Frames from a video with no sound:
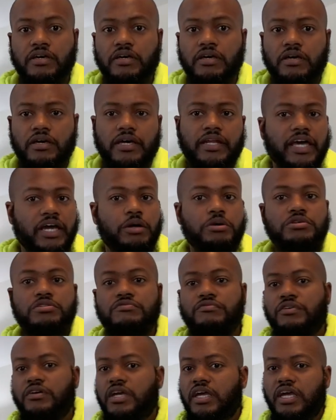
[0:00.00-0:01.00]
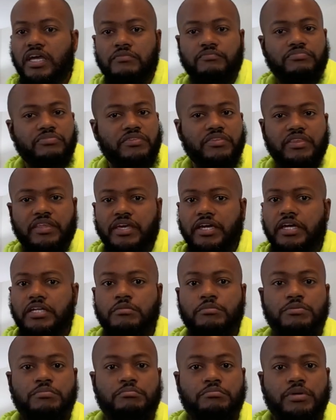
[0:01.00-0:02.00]
And that goes for any
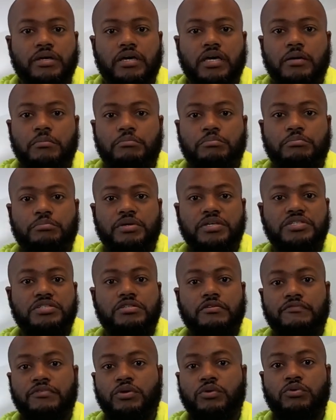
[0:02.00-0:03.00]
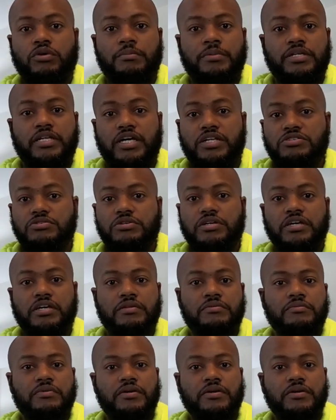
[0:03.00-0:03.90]
pieces of equipment that you get.